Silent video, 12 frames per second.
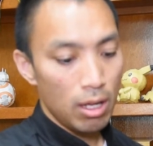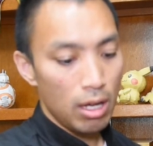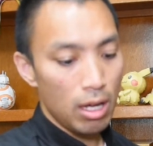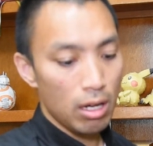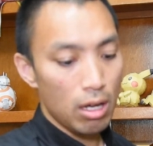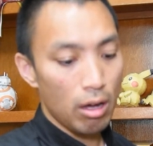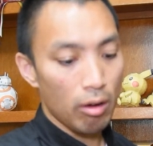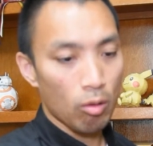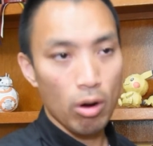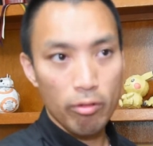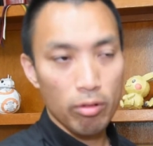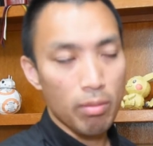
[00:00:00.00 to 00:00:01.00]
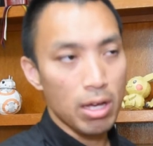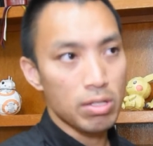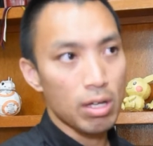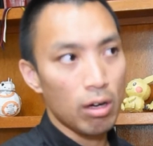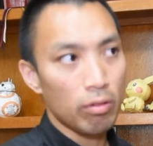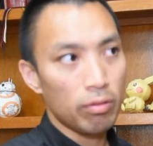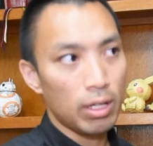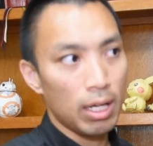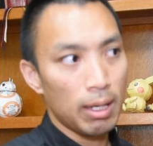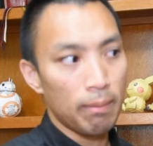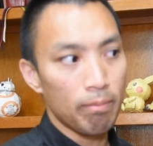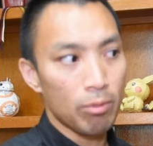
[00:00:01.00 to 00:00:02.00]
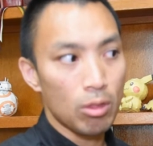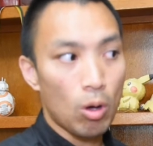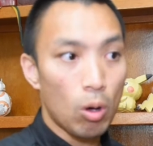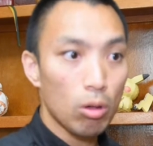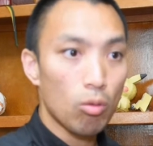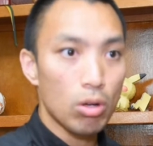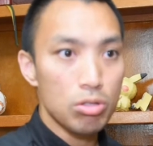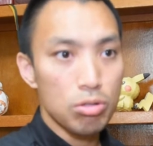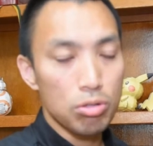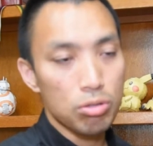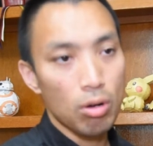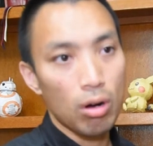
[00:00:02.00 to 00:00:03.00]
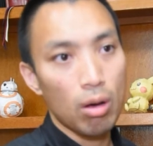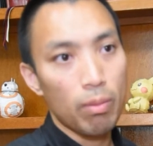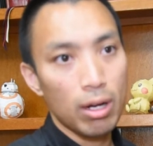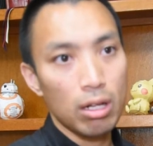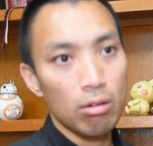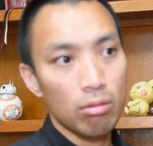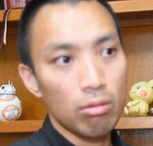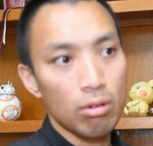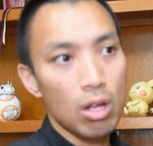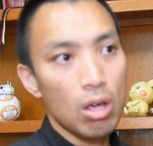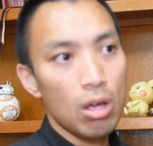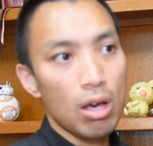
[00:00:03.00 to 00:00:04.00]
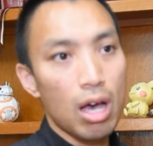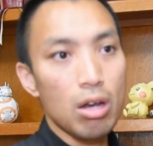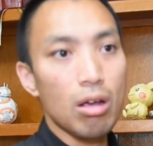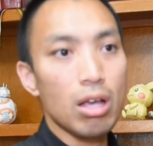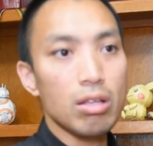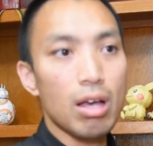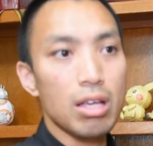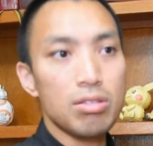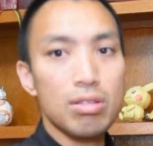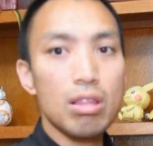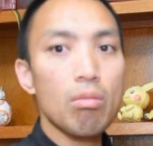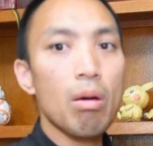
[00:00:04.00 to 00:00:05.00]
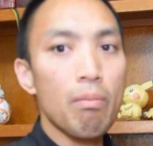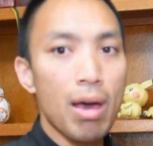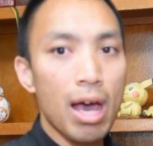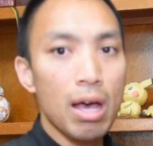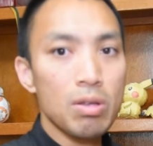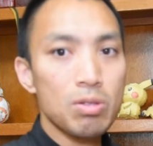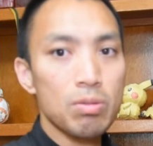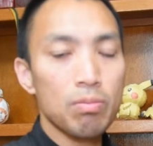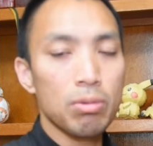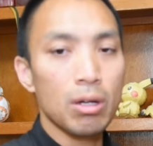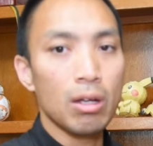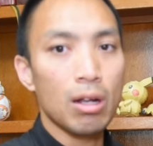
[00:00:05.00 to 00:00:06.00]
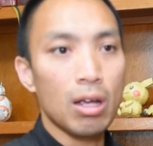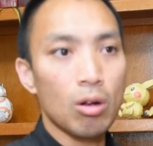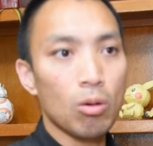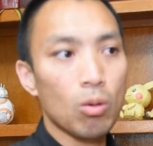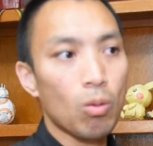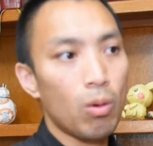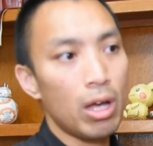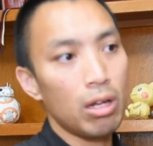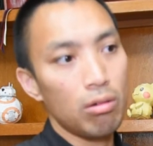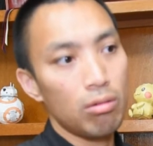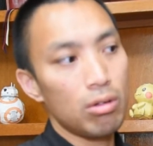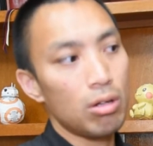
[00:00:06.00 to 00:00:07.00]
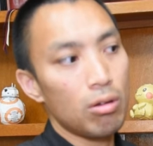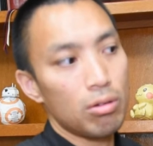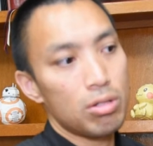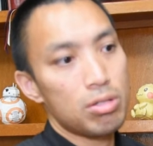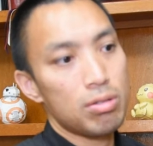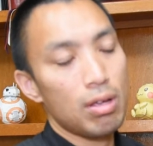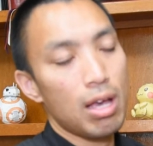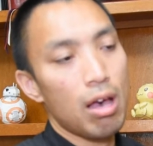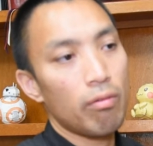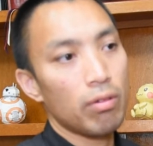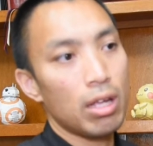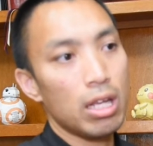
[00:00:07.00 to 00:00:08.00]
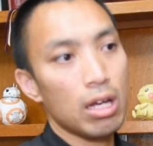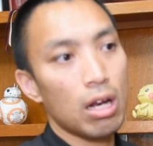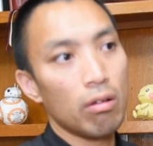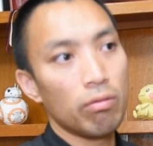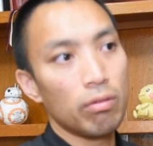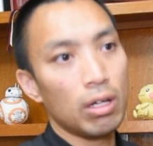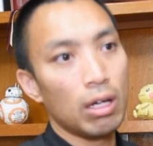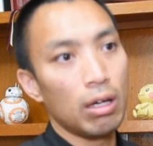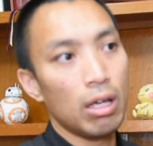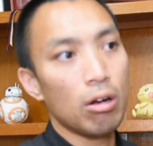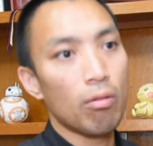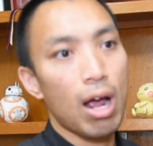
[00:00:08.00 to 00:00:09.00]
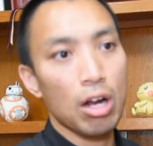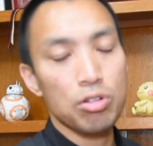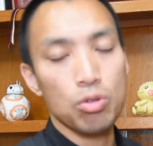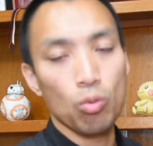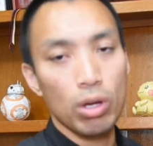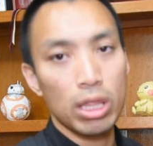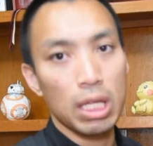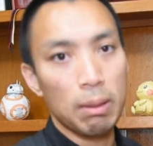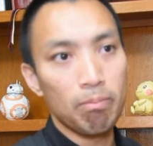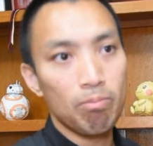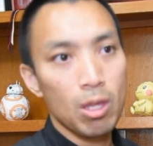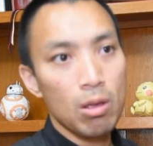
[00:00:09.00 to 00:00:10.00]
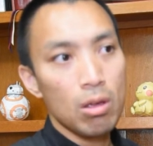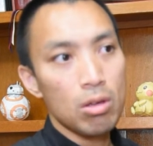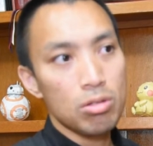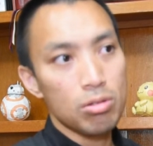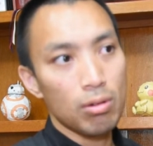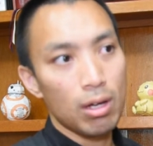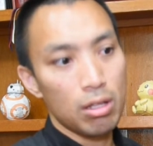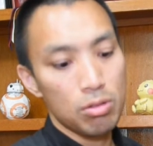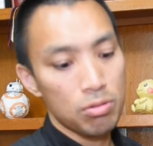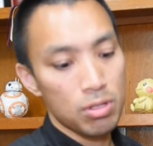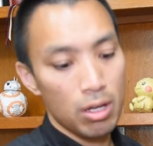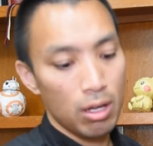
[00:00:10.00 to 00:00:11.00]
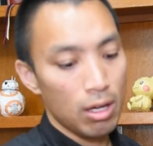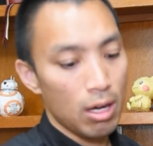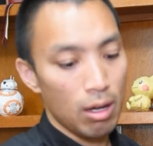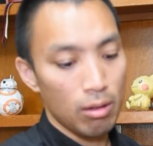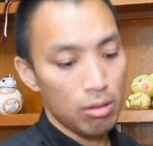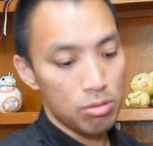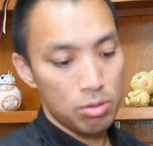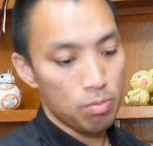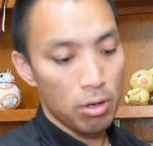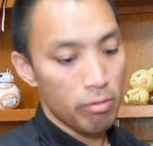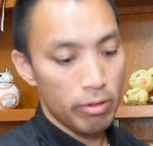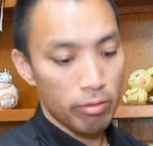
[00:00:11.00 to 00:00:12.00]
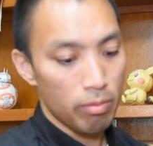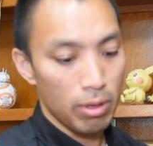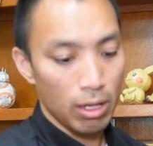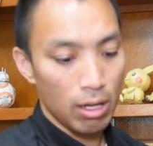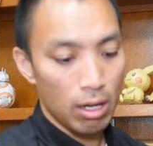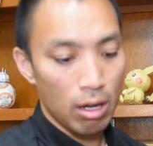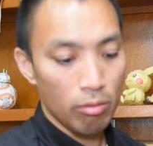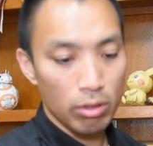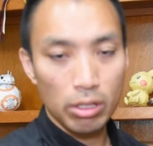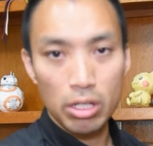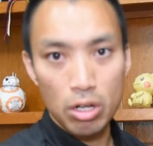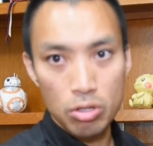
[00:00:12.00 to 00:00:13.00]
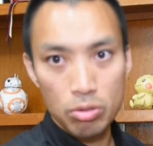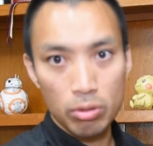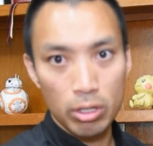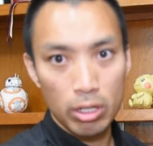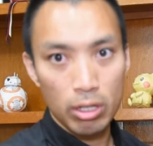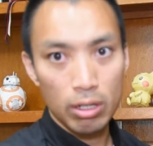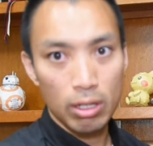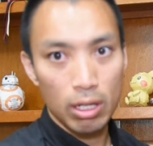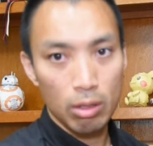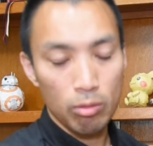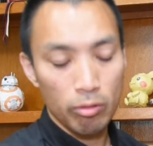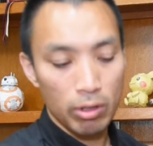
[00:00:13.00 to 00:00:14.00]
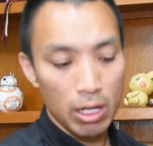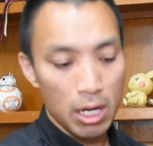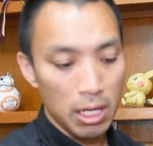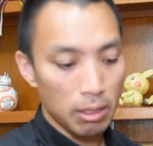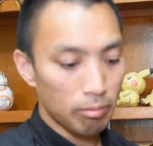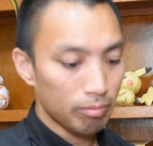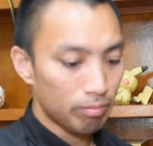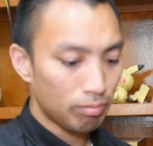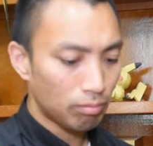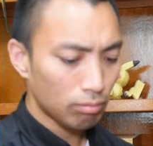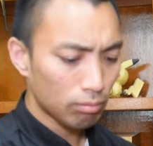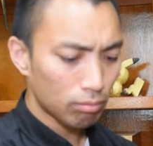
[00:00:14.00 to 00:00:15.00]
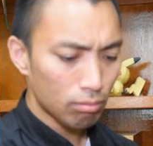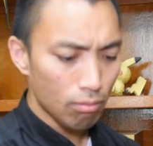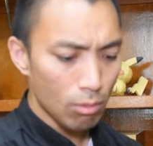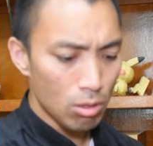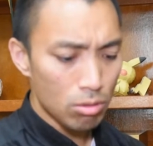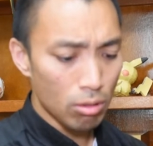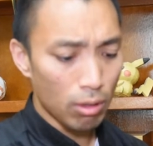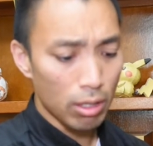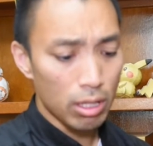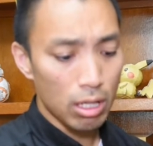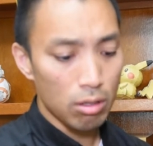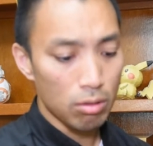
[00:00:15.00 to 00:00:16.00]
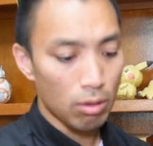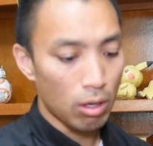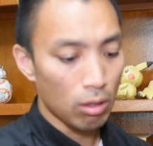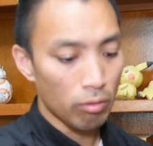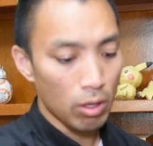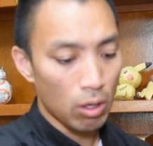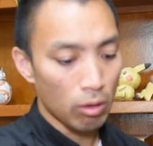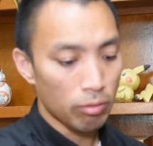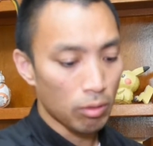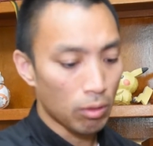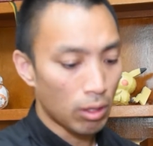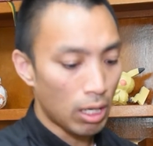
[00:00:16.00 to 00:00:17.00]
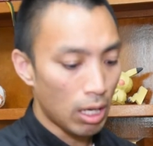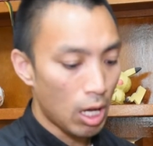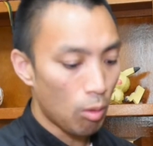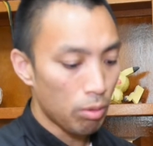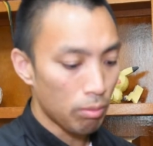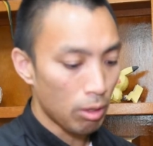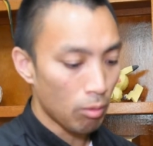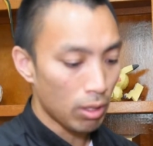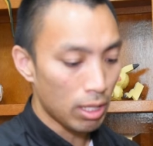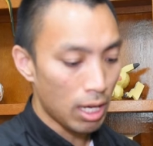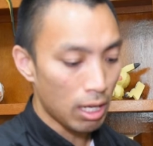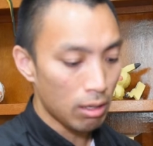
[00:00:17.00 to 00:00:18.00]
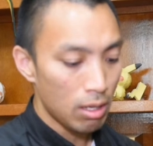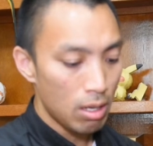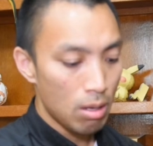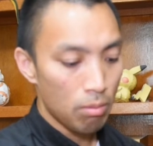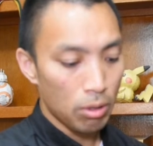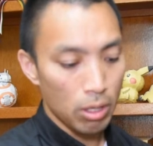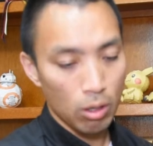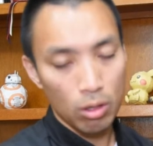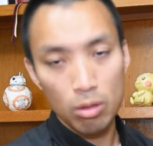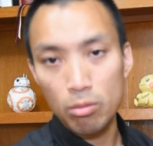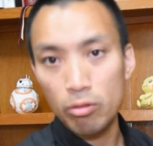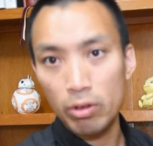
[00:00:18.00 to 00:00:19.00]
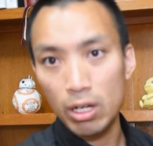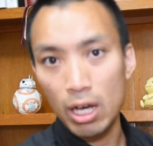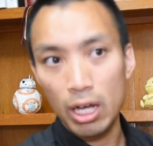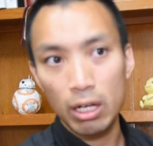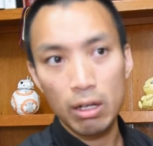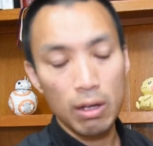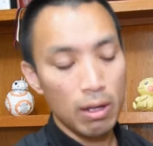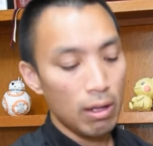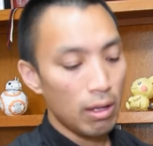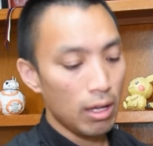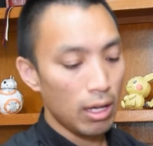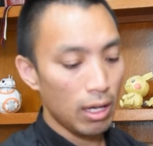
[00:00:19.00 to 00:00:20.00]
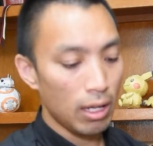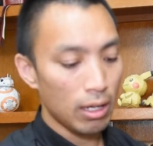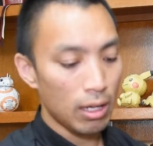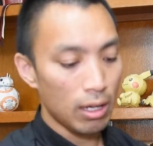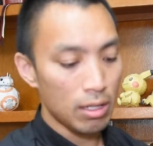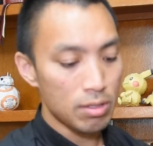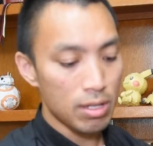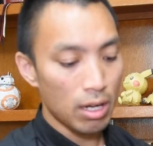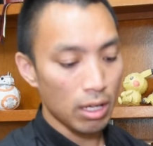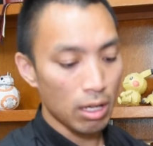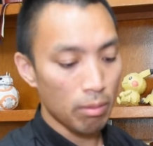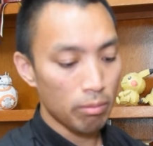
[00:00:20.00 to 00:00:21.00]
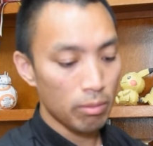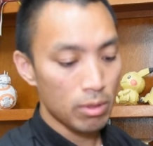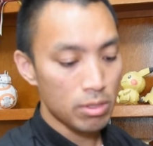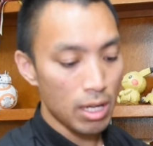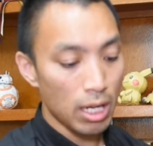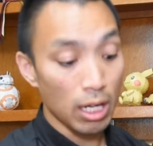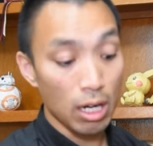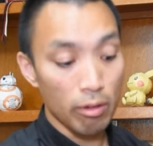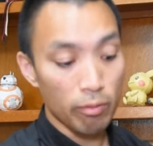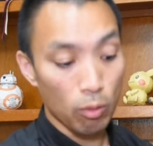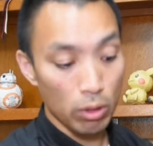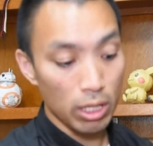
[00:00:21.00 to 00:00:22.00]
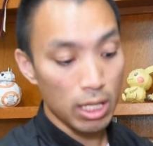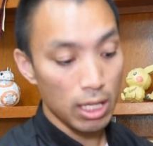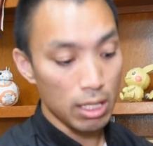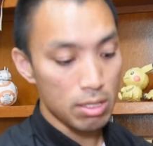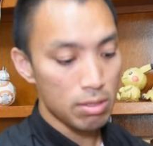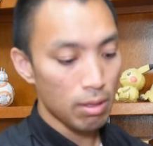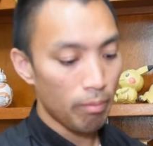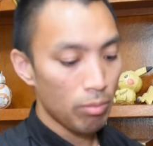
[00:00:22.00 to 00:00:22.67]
And quite for myself, all the ones who showed up, I see them at mass, but I don't quite, just have any kind of interaction with them. So this is perfect for me. I really enjoyed the movie night. So thank you to all of y'all for helping me with that, putting on the movie night and setting it up for the kids.